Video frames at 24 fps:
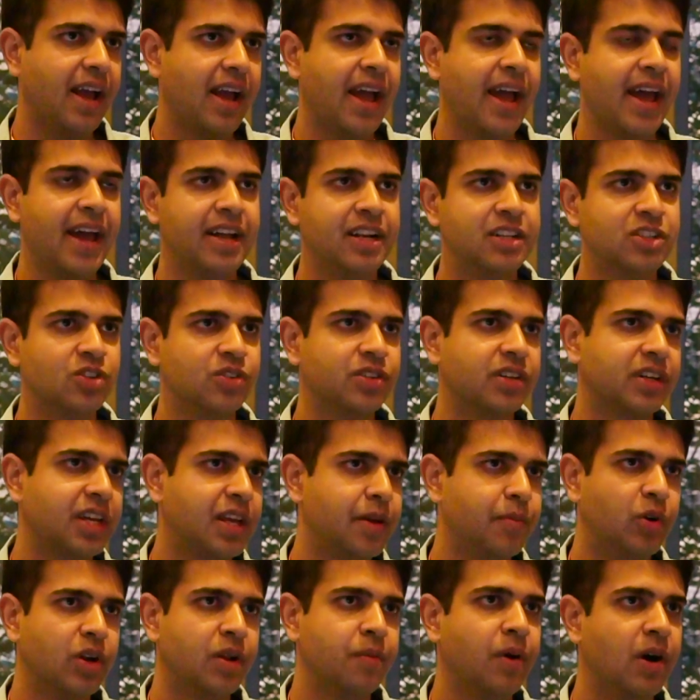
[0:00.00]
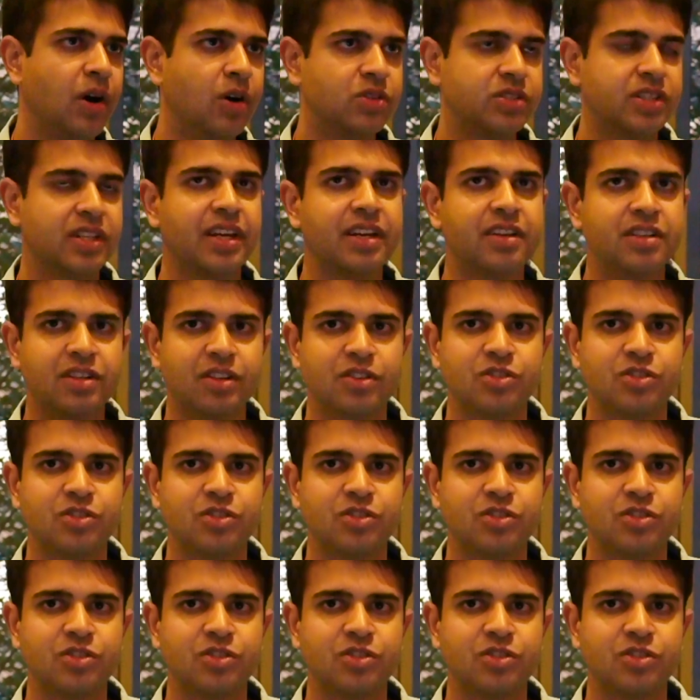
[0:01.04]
hands on the keyboard and mouse and like